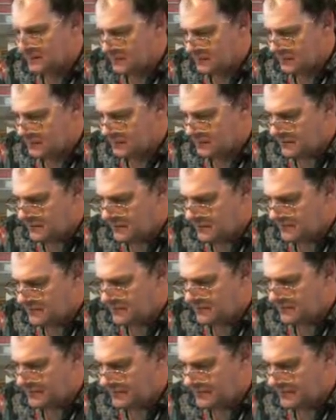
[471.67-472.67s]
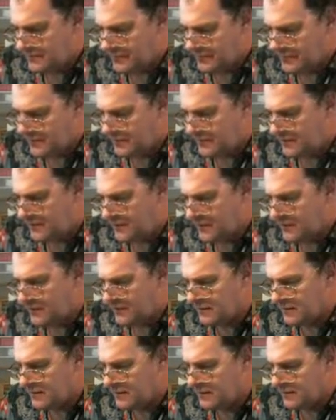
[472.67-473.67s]
Well, there they are.
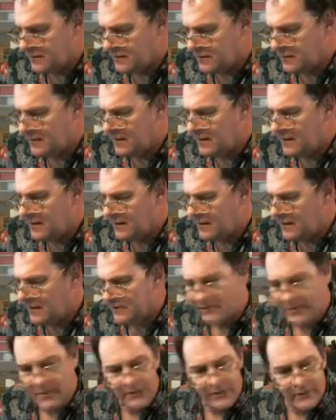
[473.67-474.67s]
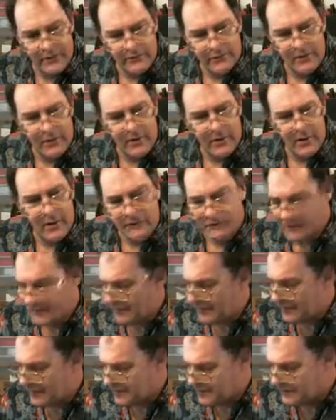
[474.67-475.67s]
I suppose they should go out
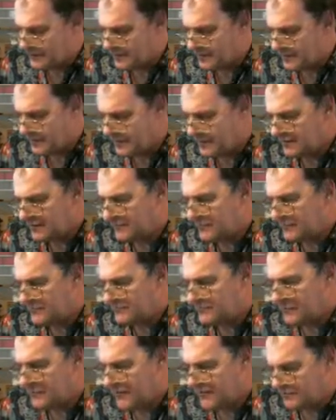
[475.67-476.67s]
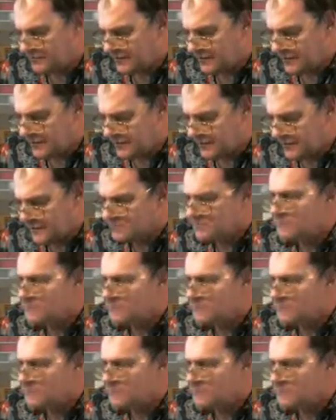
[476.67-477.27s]
together. Somebody likes baseball.